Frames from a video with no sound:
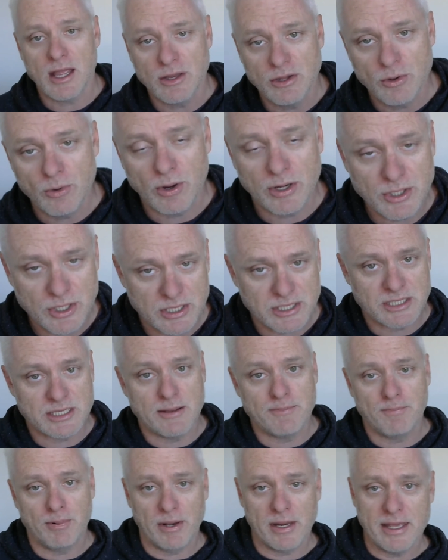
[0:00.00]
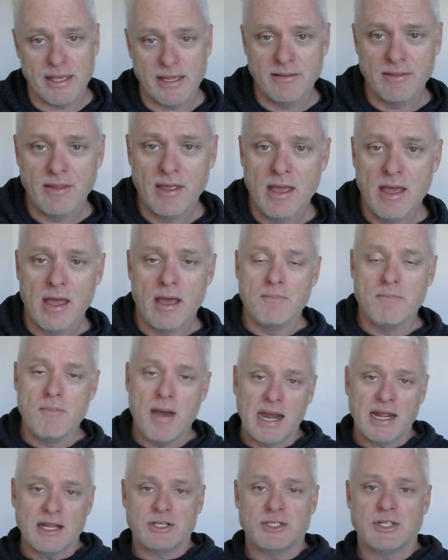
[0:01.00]
So again, you are just simply
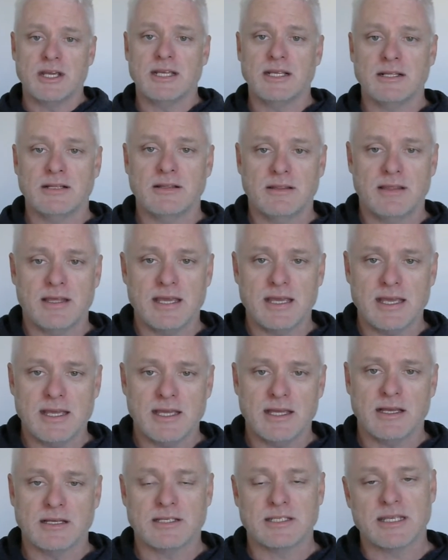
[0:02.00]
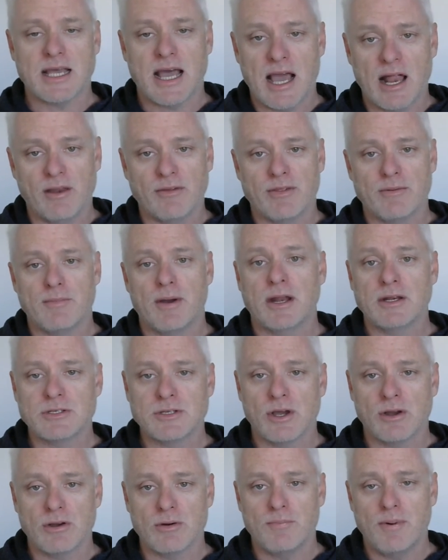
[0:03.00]
managing the sale of the
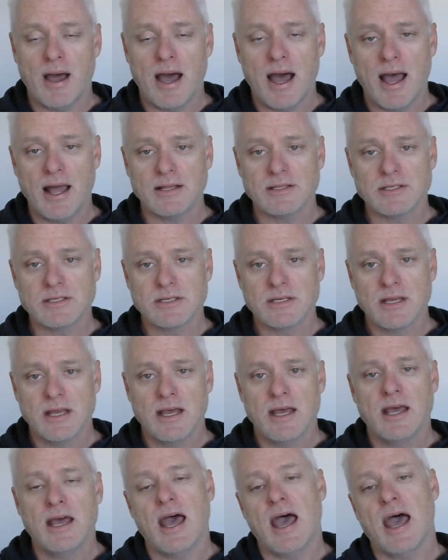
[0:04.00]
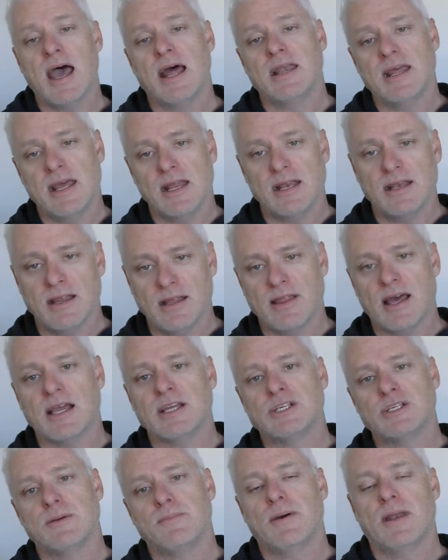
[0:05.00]
motorcycle parts, and
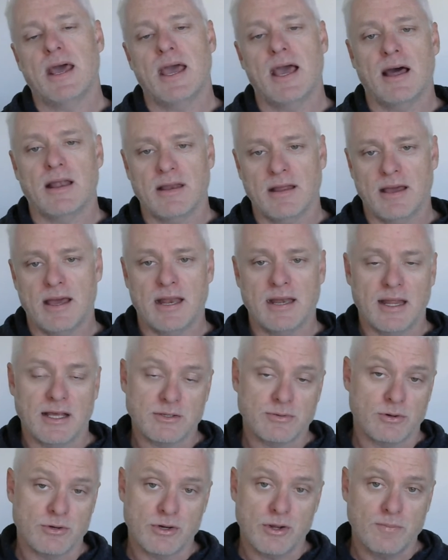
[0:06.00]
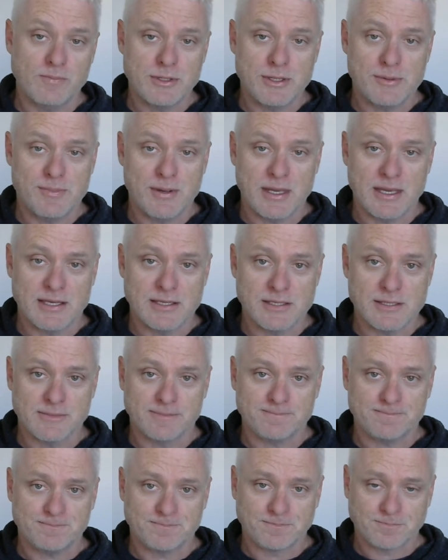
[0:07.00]
then they ship it out, and that's what drop shipping
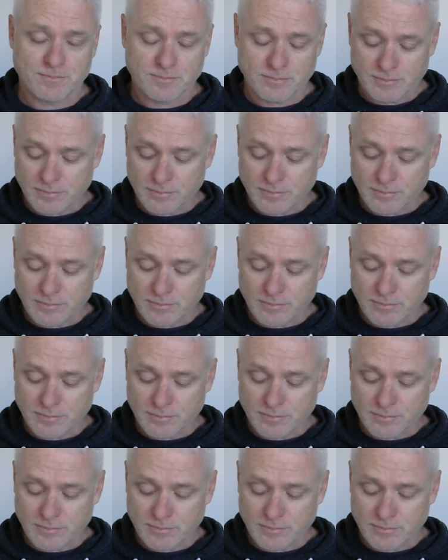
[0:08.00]
is.